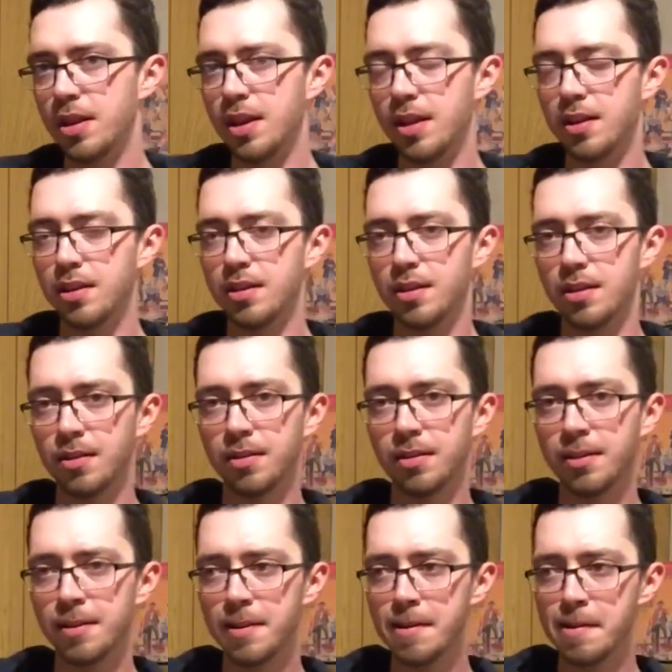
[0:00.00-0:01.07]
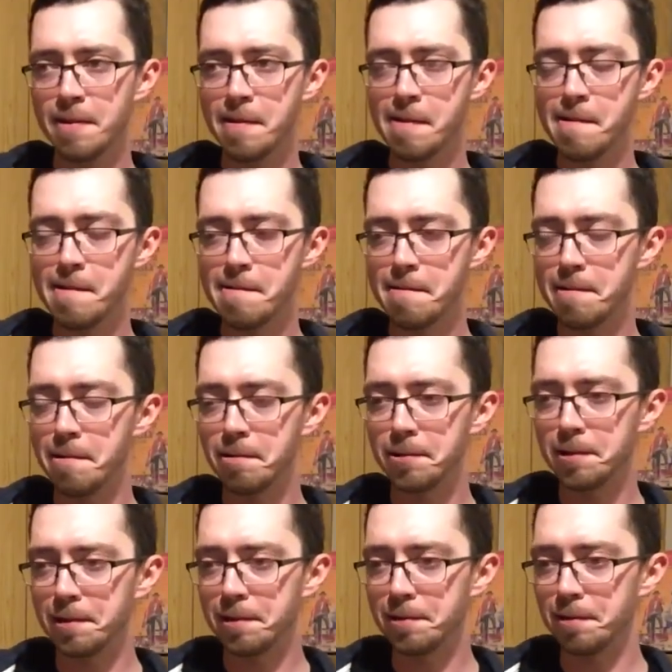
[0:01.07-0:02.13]
and uh, no
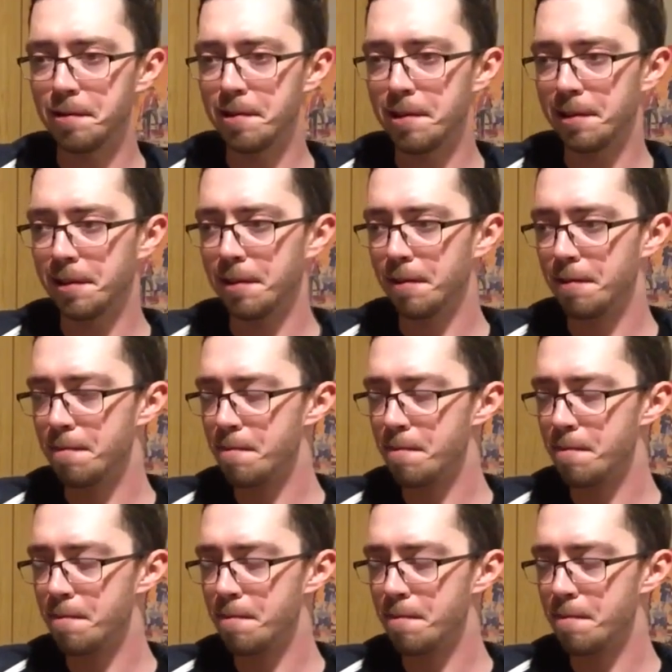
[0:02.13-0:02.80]
such luck.